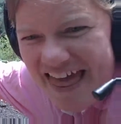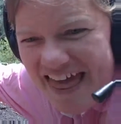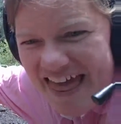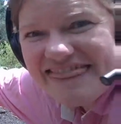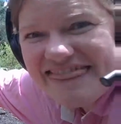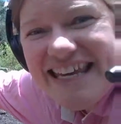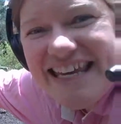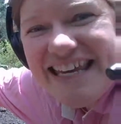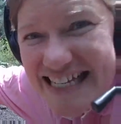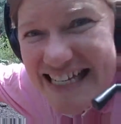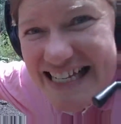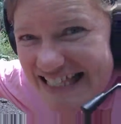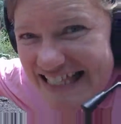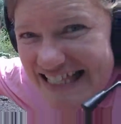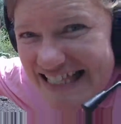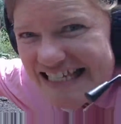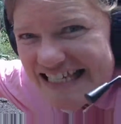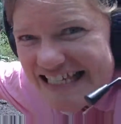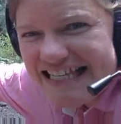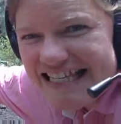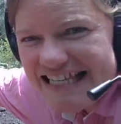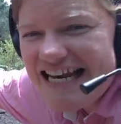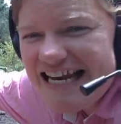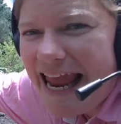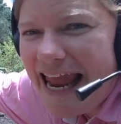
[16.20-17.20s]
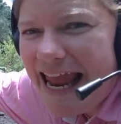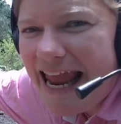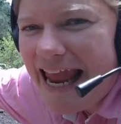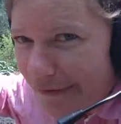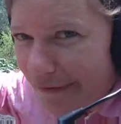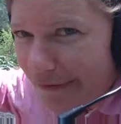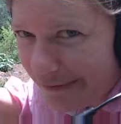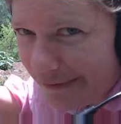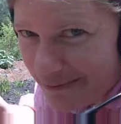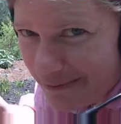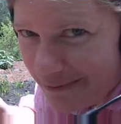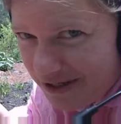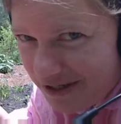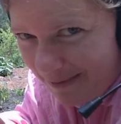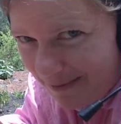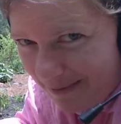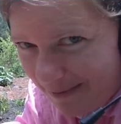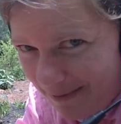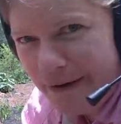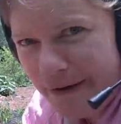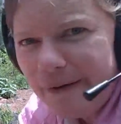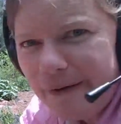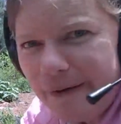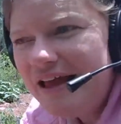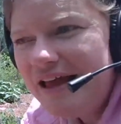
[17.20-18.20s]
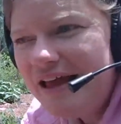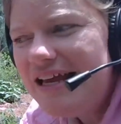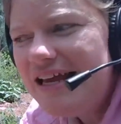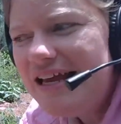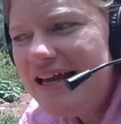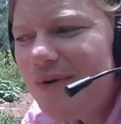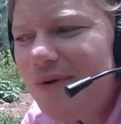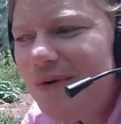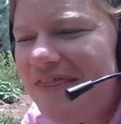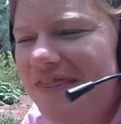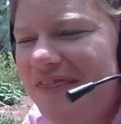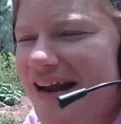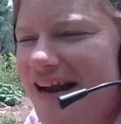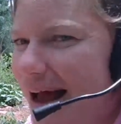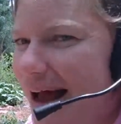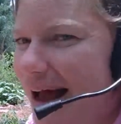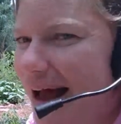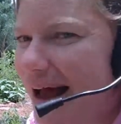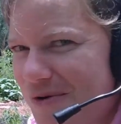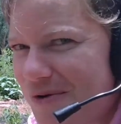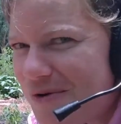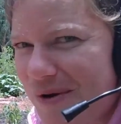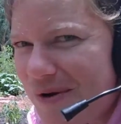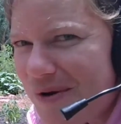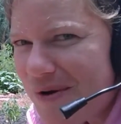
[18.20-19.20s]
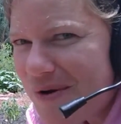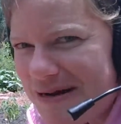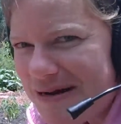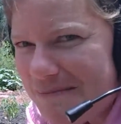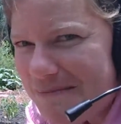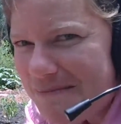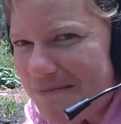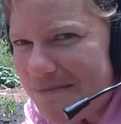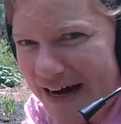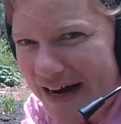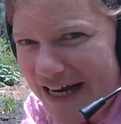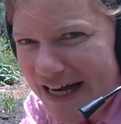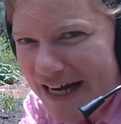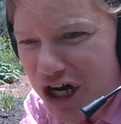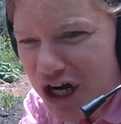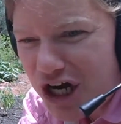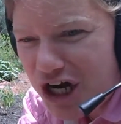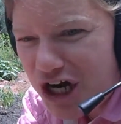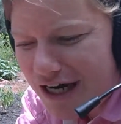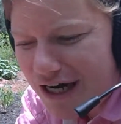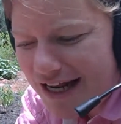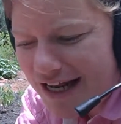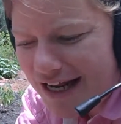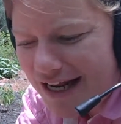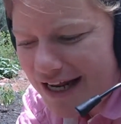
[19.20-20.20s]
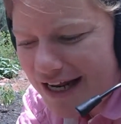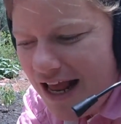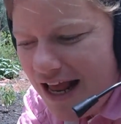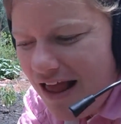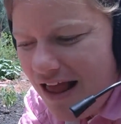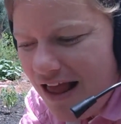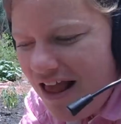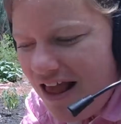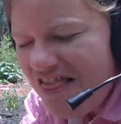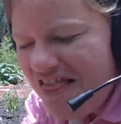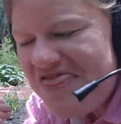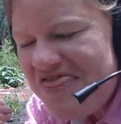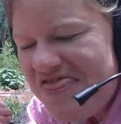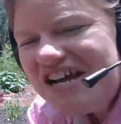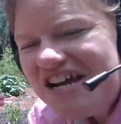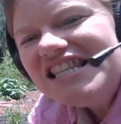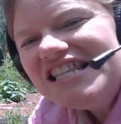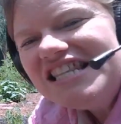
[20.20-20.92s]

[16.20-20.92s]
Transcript: This is an heirloom tomato. It's one that I'm growing in my garden. The